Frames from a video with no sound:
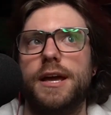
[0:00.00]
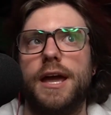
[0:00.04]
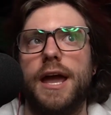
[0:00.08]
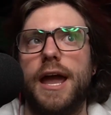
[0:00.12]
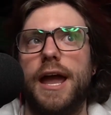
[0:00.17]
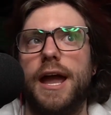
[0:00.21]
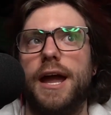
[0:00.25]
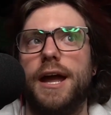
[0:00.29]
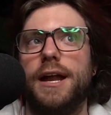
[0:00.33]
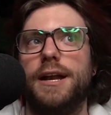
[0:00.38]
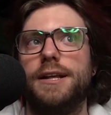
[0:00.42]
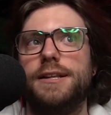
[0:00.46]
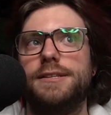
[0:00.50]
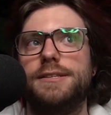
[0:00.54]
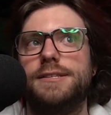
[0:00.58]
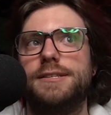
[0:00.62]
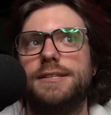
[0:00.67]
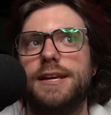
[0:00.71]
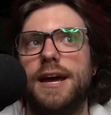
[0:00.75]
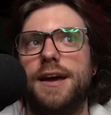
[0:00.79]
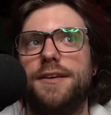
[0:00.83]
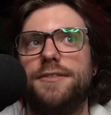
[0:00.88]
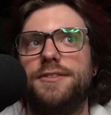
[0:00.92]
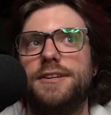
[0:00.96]
and it
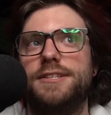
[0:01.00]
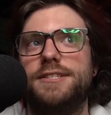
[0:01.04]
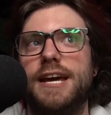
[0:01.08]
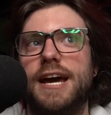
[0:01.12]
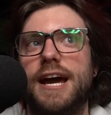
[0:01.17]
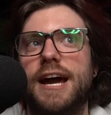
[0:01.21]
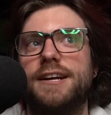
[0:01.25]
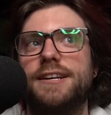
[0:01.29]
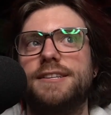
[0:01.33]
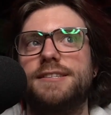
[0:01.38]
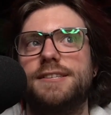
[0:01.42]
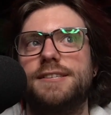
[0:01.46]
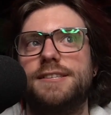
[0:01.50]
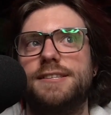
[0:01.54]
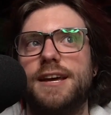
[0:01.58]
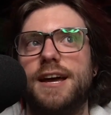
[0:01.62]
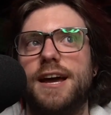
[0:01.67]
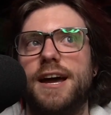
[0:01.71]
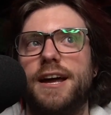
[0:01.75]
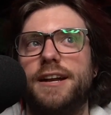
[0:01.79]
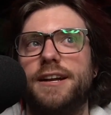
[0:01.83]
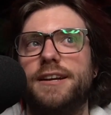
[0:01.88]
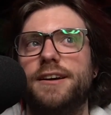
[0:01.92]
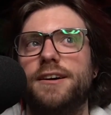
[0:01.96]
said, the text
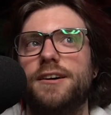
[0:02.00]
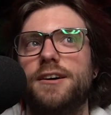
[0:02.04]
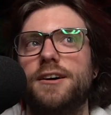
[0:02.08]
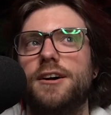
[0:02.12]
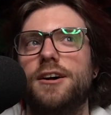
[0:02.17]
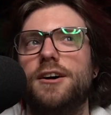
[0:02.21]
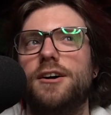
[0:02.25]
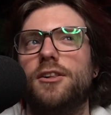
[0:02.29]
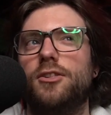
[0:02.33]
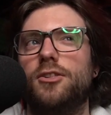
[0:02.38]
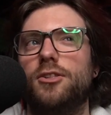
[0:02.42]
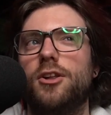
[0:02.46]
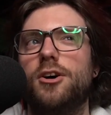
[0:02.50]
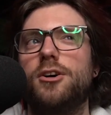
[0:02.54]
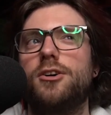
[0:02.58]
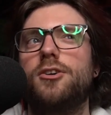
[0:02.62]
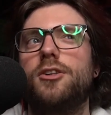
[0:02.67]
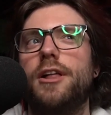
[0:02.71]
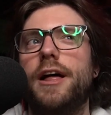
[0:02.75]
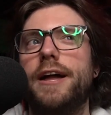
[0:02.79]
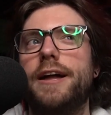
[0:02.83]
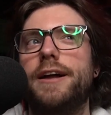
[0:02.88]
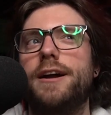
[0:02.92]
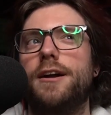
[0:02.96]
said, "Look
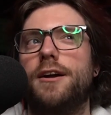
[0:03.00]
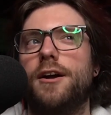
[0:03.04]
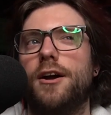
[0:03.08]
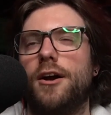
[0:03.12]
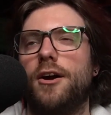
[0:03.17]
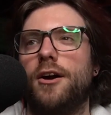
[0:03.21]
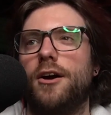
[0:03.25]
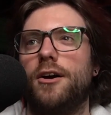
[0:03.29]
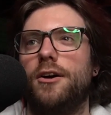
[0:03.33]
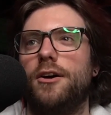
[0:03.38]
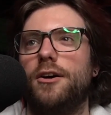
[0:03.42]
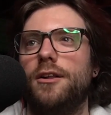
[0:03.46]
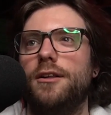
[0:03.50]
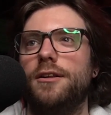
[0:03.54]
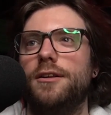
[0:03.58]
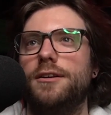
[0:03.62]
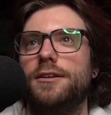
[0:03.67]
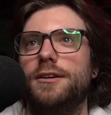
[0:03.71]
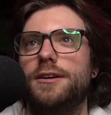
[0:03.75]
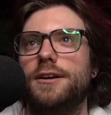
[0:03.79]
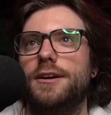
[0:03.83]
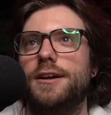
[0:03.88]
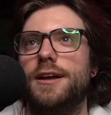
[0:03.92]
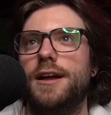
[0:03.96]
like a girl,
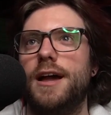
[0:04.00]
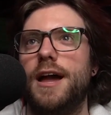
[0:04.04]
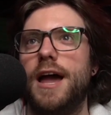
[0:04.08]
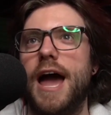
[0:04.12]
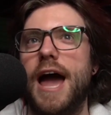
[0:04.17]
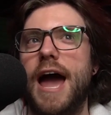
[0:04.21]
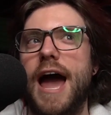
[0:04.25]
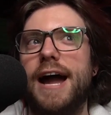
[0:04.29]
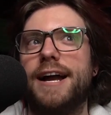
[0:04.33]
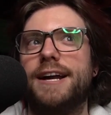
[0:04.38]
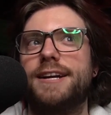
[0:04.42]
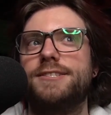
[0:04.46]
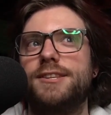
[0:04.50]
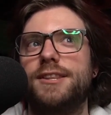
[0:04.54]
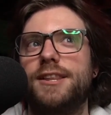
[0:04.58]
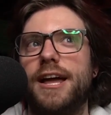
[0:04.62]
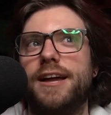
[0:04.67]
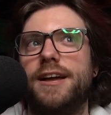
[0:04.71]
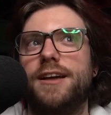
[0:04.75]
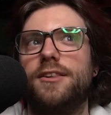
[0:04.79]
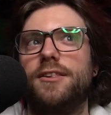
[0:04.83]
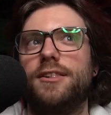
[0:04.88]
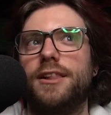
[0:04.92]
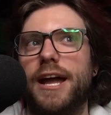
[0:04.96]
act
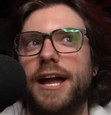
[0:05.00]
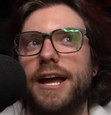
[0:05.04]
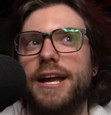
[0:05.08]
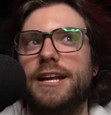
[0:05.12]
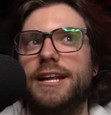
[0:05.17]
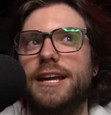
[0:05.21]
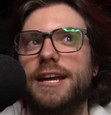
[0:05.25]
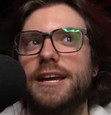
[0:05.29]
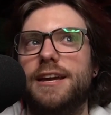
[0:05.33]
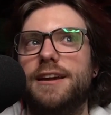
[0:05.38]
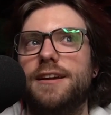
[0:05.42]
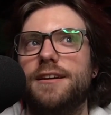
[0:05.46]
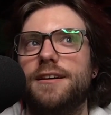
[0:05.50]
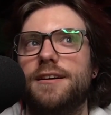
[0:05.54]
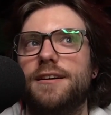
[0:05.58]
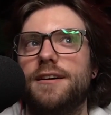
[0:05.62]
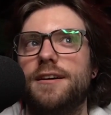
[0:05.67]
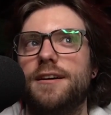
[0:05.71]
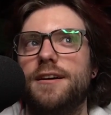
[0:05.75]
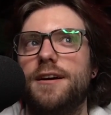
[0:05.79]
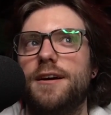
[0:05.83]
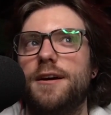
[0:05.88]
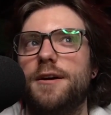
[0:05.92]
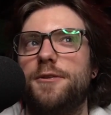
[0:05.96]
like a lady,
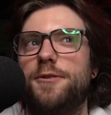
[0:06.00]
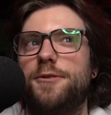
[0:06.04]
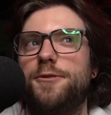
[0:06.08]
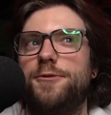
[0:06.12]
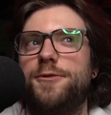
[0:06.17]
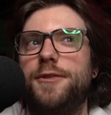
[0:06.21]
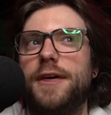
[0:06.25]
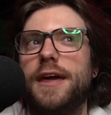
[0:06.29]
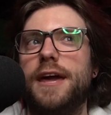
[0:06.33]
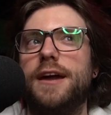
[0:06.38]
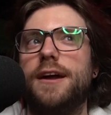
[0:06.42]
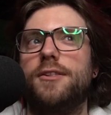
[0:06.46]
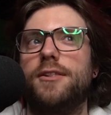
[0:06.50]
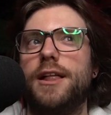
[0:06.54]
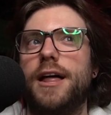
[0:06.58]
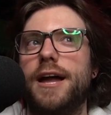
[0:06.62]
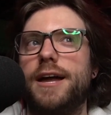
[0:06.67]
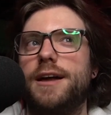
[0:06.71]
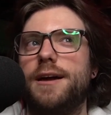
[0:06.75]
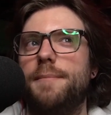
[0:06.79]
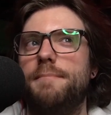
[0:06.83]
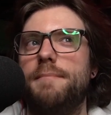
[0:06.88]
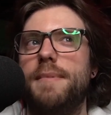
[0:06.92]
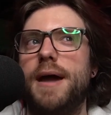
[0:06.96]
think
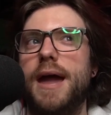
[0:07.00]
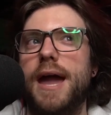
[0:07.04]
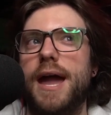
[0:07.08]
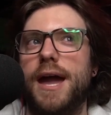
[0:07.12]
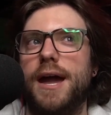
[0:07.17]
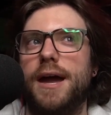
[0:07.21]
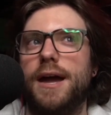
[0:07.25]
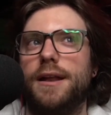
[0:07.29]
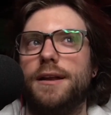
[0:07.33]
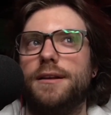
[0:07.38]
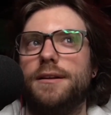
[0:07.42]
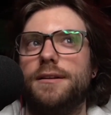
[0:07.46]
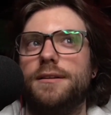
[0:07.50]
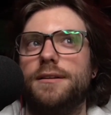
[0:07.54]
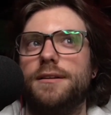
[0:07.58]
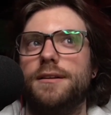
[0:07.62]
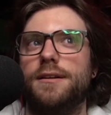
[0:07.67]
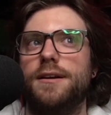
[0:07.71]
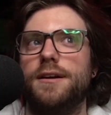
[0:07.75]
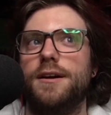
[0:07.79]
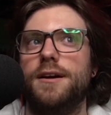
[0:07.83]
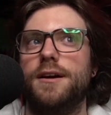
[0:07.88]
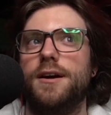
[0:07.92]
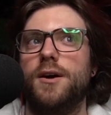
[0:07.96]
like a man,
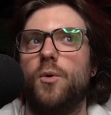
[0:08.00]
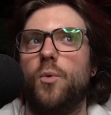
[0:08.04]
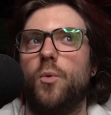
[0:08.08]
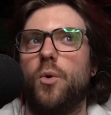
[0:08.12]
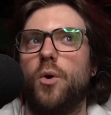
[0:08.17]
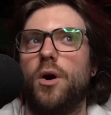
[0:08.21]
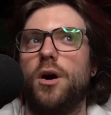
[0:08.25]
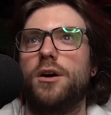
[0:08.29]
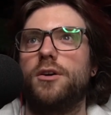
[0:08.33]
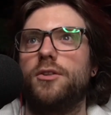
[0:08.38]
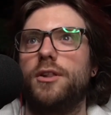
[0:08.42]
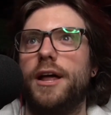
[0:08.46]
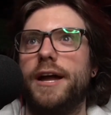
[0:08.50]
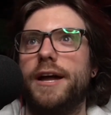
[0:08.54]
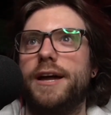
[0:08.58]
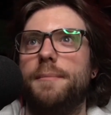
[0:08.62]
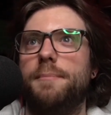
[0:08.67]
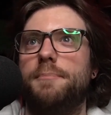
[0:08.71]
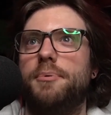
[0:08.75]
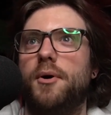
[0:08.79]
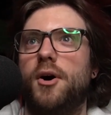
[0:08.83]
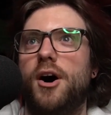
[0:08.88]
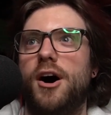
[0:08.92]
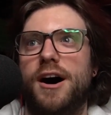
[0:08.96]
work like a
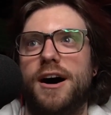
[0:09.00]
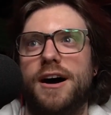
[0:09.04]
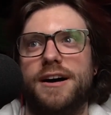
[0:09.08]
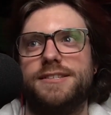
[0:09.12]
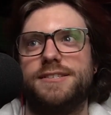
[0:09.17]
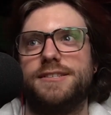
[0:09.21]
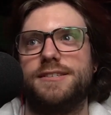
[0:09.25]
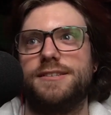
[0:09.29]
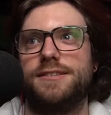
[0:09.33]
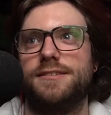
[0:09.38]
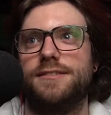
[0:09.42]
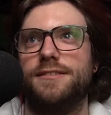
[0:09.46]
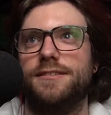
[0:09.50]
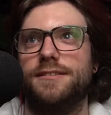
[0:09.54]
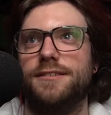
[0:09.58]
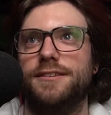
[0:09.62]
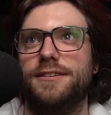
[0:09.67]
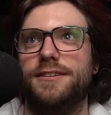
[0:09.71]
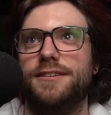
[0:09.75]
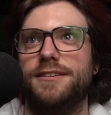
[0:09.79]
boss." Oh